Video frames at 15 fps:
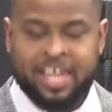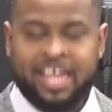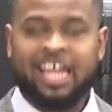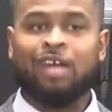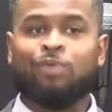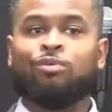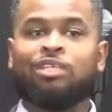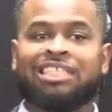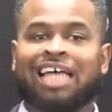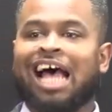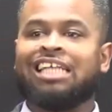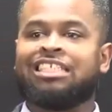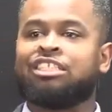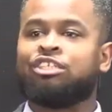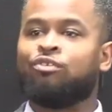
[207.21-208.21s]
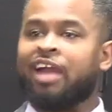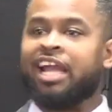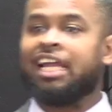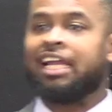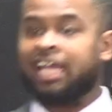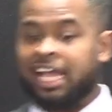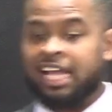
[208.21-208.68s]
It was as
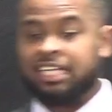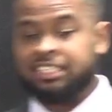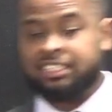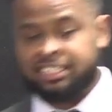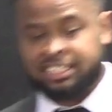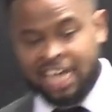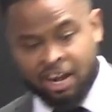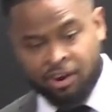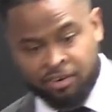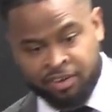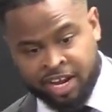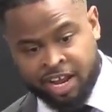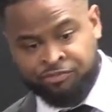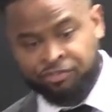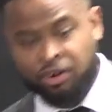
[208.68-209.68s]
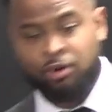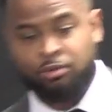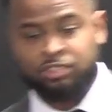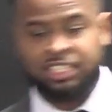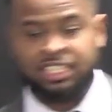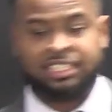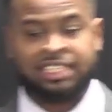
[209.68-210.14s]
great kings sat on their
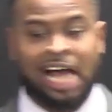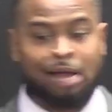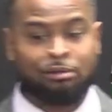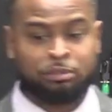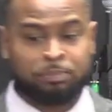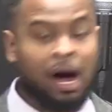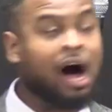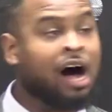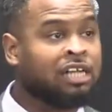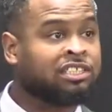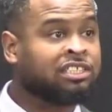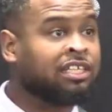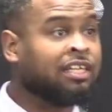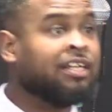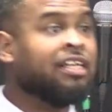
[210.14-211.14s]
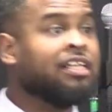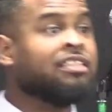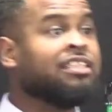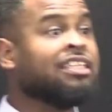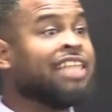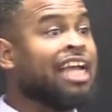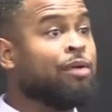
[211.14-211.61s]
thrones in times past
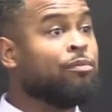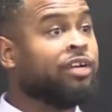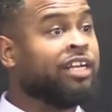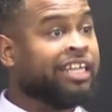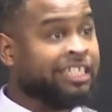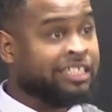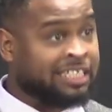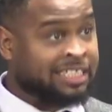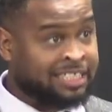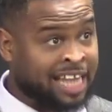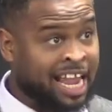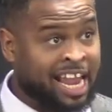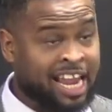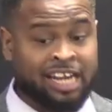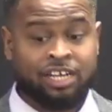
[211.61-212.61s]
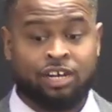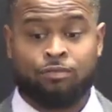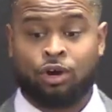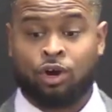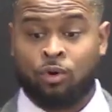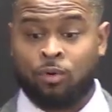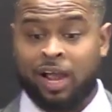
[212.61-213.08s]
that they would entertain the
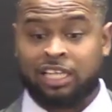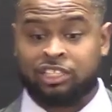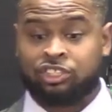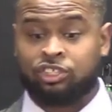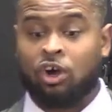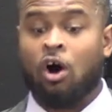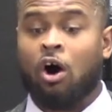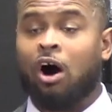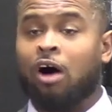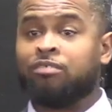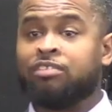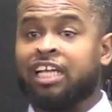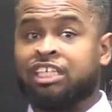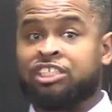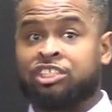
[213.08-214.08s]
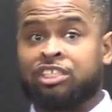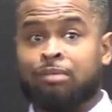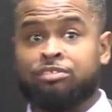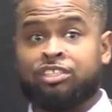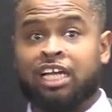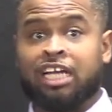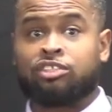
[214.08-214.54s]
requests of their
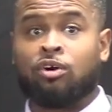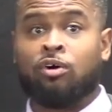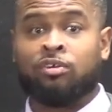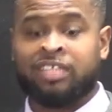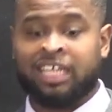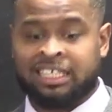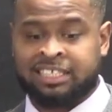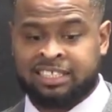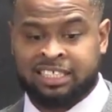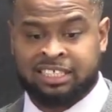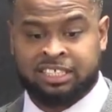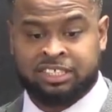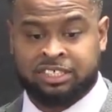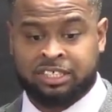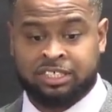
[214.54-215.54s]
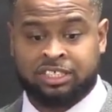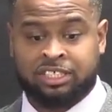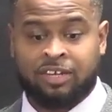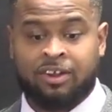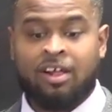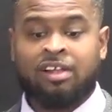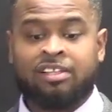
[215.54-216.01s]
subjects or their citizens.
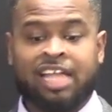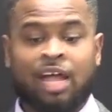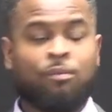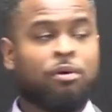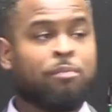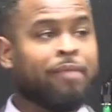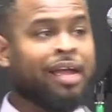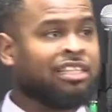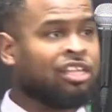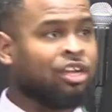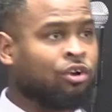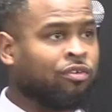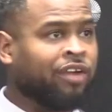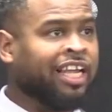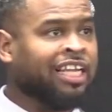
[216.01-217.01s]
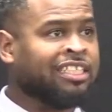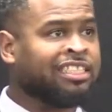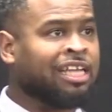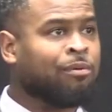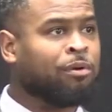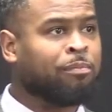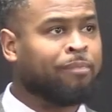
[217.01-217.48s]
They would make decrees. They
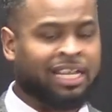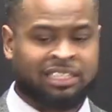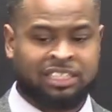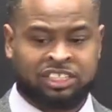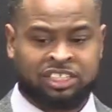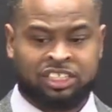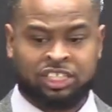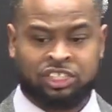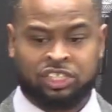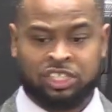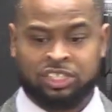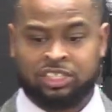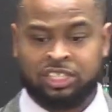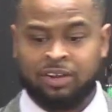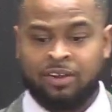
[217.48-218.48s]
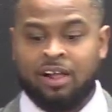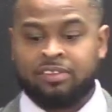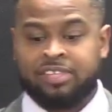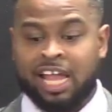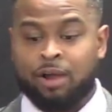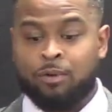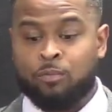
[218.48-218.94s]
would make decisions.
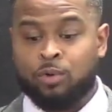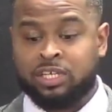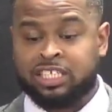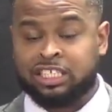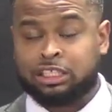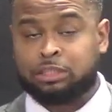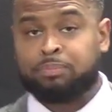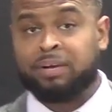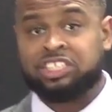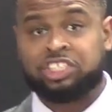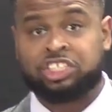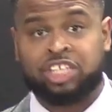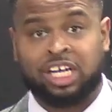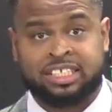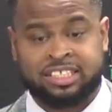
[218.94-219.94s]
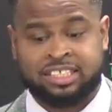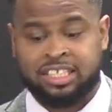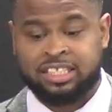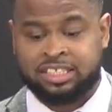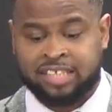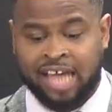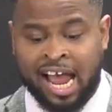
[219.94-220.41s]
They would dispense
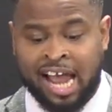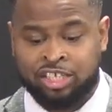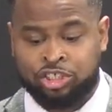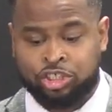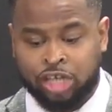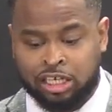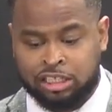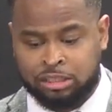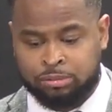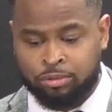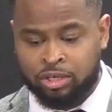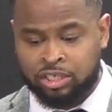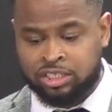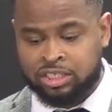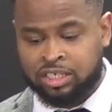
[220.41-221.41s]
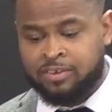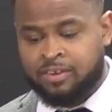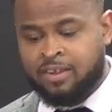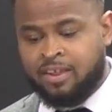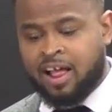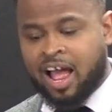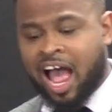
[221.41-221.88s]
justice and judgment
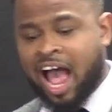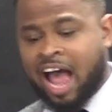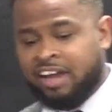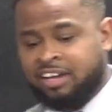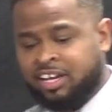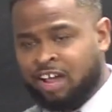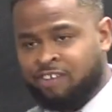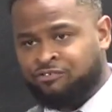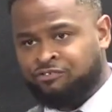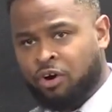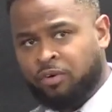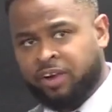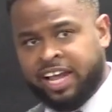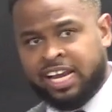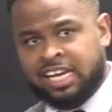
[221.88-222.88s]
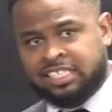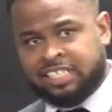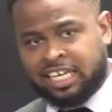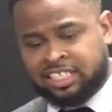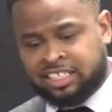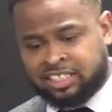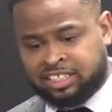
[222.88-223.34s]
at their throne. It is a
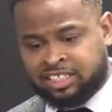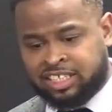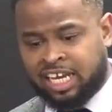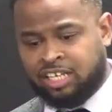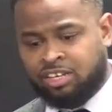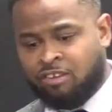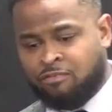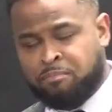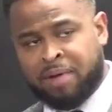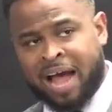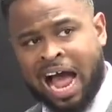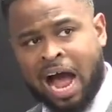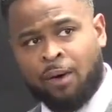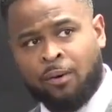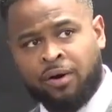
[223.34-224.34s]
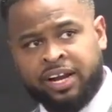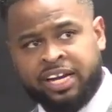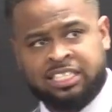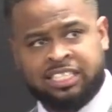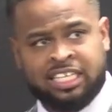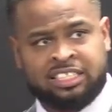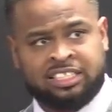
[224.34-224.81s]
seat of power. It
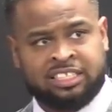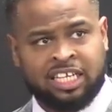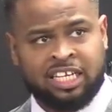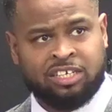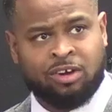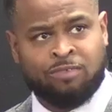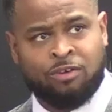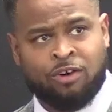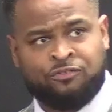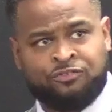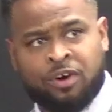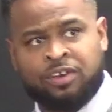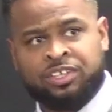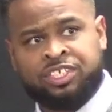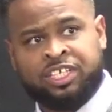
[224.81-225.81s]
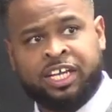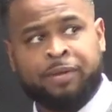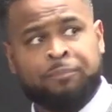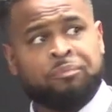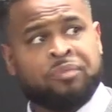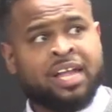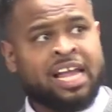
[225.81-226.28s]
is a seat of authority.
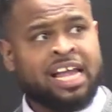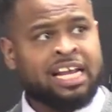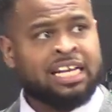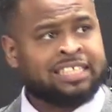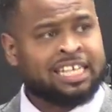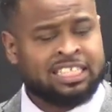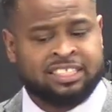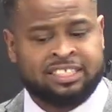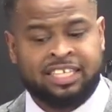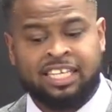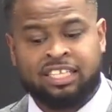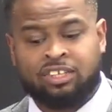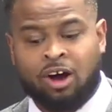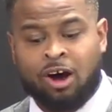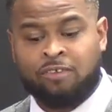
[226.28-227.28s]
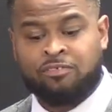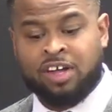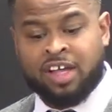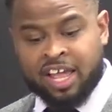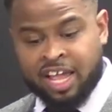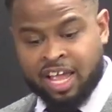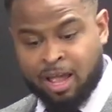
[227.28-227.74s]
It is a seat of
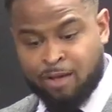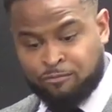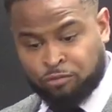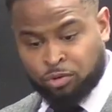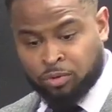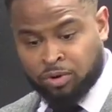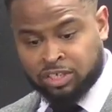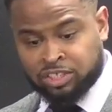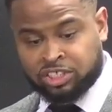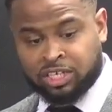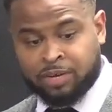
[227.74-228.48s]
influence.